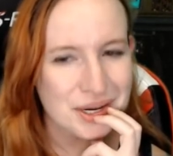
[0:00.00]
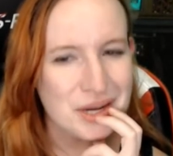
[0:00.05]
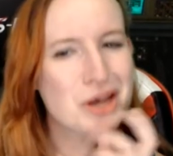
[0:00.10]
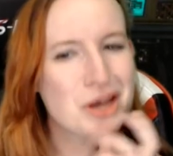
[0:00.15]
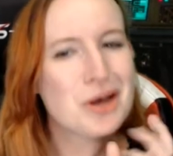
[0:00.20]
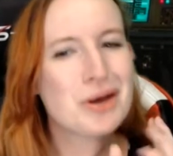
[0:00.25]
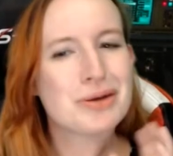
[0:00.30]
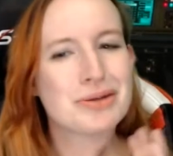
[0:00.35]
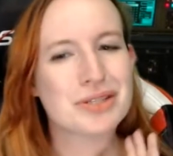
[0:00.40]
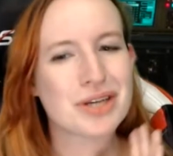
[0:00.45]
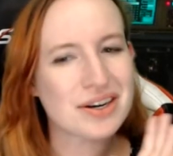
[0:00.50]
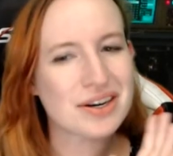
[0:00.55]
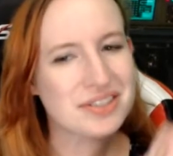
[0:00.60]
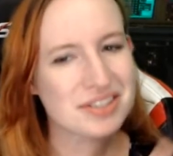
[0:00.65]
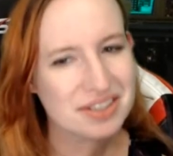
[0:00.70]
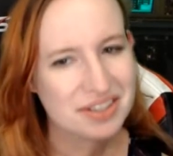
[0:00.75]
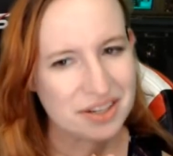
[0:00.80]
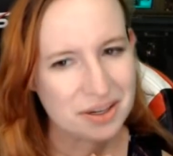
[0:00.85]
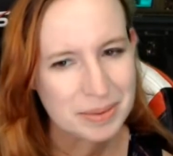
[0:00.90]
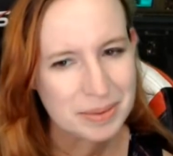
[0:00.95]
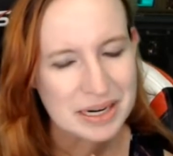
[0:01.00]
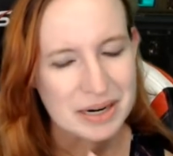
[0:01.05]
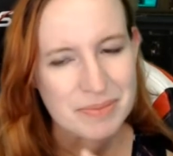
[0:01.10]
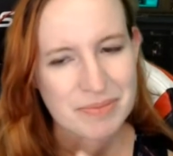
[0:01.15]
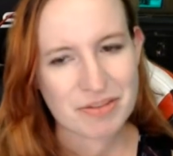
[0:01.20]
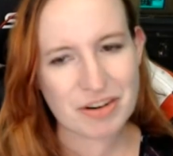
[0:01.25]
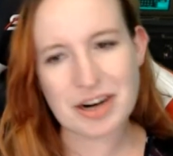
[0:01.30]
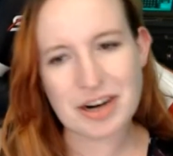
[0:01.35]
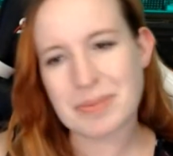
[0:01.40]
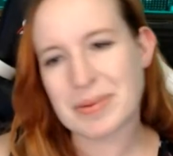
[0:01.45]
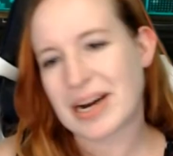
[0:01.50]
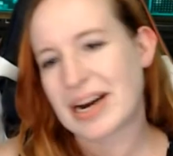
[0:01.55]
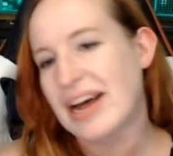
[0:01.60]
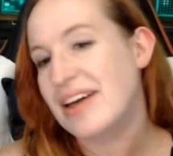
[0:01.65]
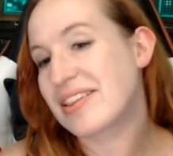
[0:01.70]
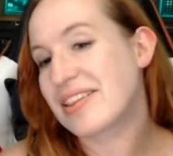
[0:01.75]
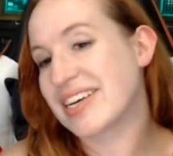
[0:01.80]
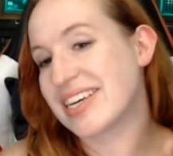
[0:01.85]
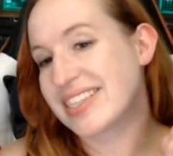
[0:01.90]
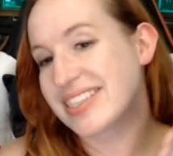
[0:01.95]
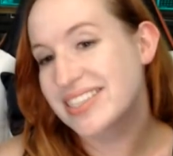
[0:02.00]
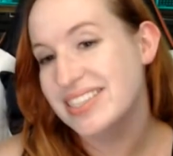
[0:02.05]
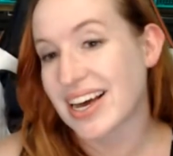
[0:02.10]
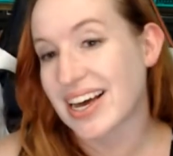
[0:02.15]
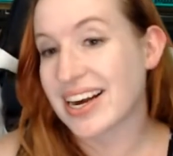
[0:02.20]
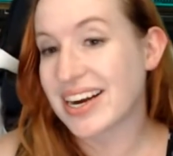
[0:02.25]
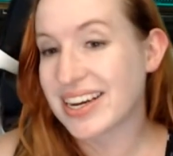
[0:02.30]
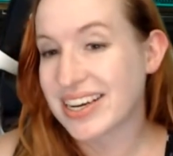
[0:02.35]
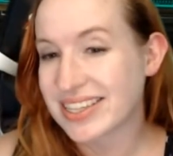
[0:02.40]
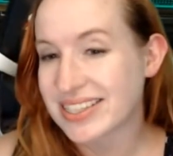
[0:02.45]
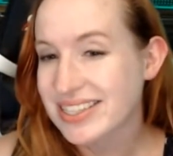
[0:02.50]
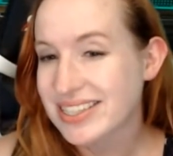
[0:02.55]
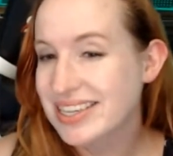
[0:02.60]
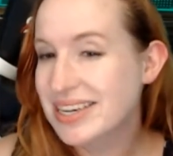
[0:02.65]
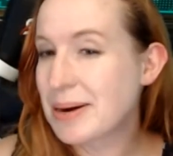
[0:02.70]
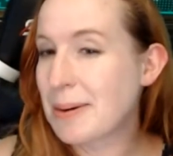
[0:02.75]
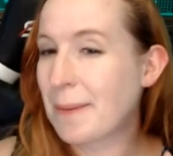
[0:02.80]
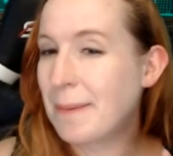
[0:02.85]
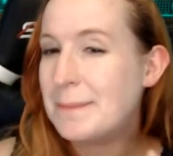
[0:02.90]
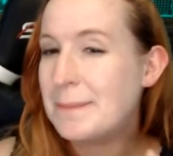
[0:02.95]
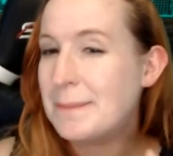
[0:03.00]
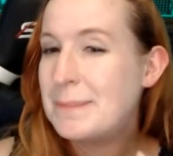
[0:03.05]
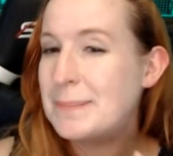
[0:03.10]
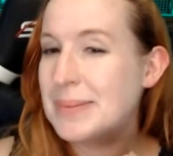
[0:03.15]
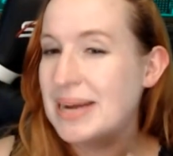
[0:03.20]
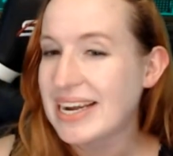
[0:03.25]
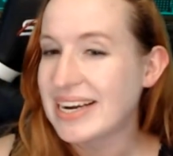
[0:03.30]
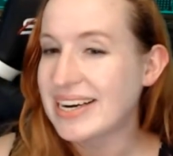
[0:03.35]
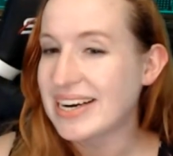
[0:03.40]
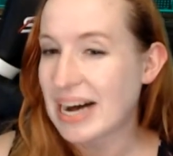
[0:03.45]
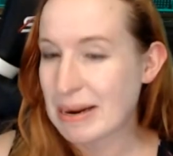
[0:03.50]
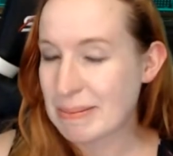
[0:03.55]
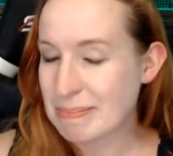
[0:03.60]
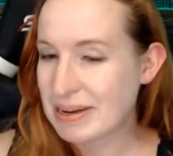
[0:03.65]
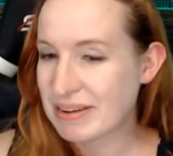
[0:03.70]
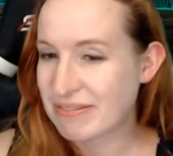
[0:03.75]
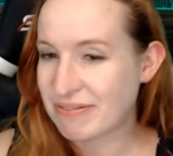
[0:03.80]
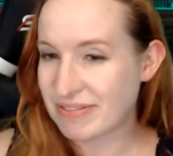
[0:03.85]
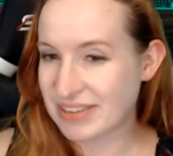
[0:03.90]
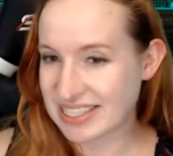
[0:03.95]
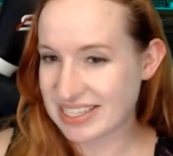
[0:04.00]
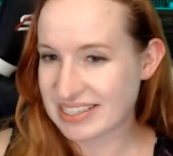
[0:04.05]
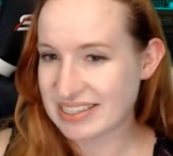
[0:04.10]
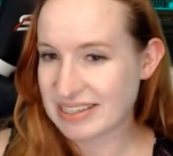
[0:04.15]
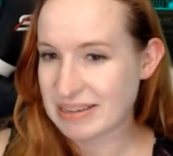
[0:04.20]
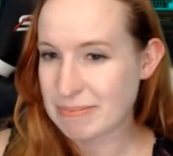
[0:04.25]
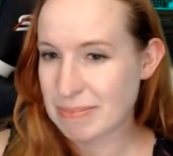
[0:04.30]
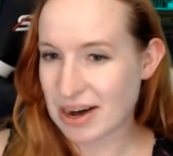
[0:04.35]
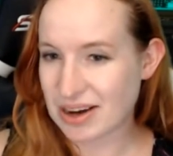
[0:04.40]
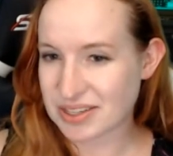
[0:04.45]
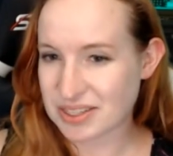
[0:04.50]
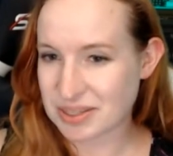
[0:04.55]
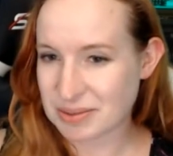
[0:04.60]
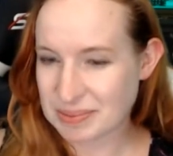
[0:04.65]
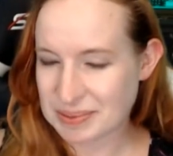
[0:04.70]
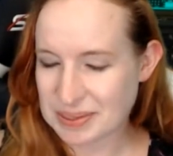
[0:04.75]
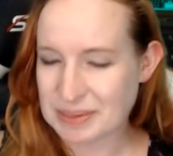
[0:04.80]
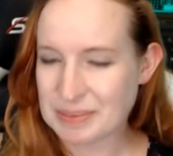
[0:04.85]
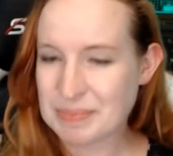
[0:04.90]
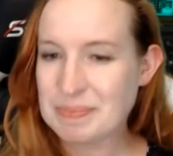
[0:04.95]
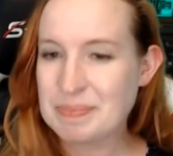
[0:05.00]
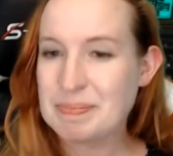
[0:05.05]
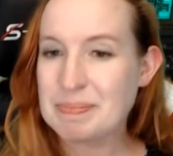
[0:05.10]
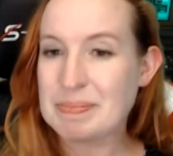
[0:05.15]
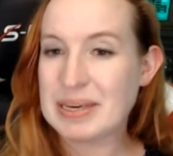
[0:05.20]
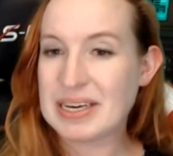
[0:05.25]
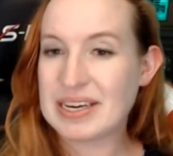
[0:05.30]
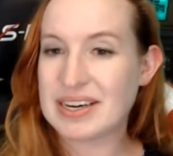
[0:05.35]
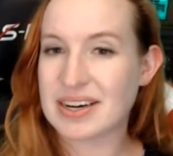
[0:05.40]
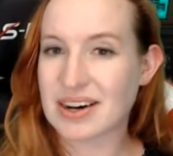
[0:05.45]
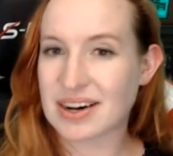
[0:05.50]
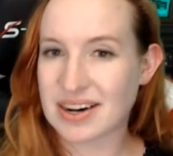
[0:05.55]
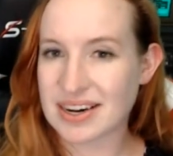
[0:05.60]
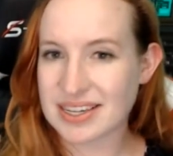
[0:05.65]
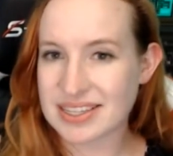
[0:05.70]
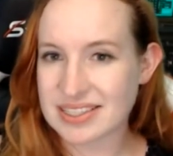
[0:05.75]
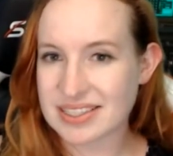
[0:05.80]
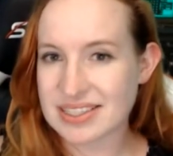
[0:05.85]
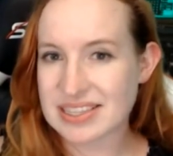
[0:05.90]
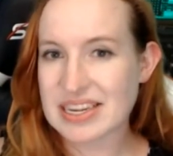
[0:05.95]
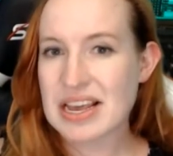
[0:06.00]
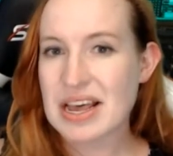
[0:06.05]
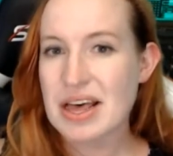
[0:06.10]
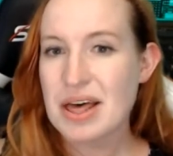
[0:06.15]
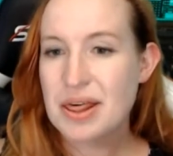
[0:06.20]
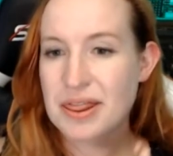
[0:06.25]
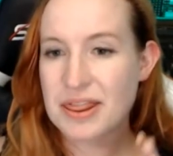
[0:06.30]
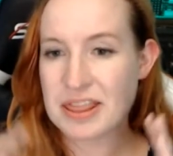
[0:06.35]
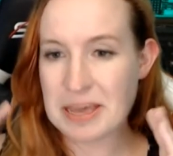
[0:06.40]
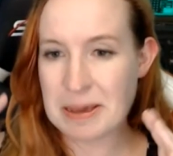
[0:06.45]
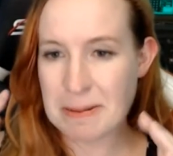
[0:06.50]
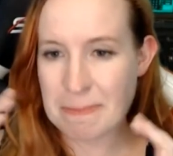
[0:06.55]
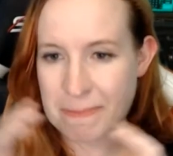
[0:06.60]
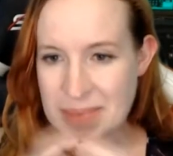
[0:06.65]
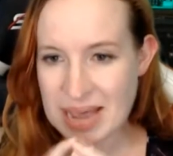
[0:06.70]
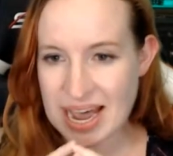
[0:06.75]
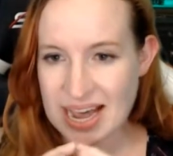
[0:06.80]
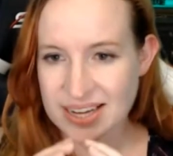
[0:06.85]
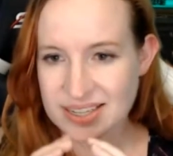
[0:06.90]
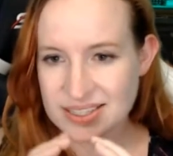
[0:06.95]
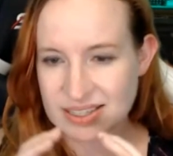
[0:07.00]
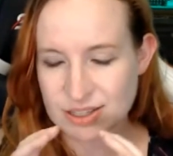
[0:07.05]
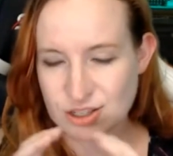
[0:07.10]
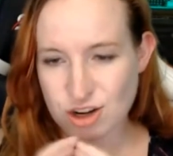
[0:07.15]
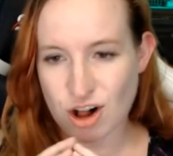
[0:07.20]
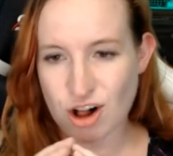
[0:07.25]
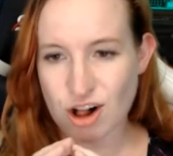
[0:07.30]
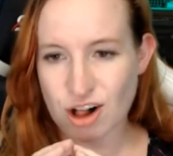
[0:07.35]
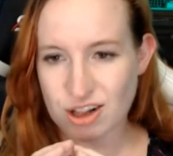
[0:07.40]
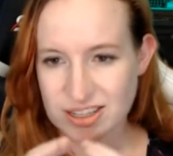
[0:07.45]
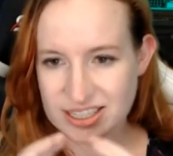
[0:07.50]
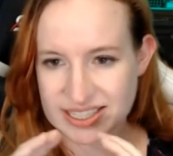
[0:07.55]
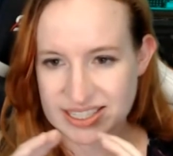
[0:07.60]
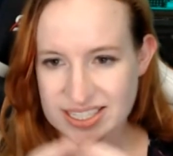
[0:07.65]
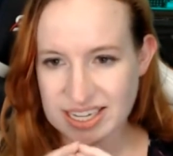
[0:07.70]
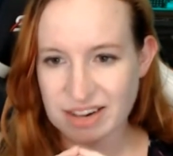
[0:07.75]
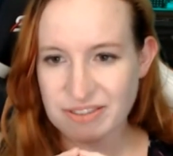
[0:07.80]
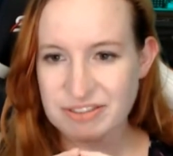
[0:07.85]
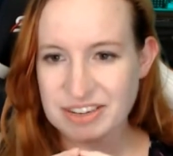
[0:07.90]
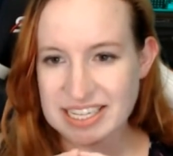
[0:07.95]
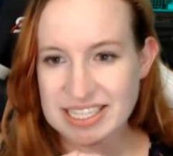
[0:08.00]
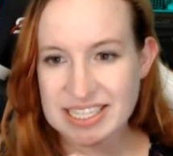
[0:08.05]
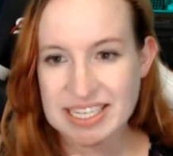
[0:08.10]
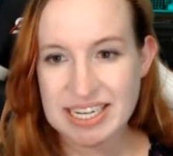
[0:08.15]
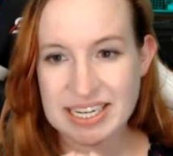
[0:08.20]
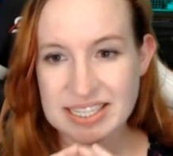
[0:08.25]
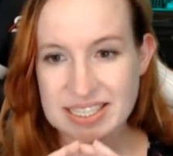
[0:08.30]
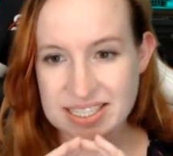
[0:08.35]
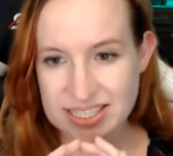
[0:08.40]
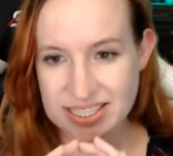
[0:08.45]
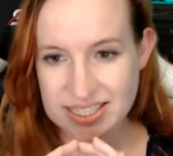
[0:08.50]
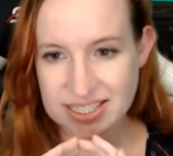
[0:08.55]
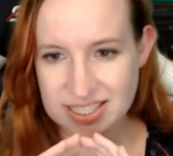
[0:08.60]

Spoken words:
Talked a little bit up front about how the inciting incident may not be physically possible because the mass is all a self-contained system.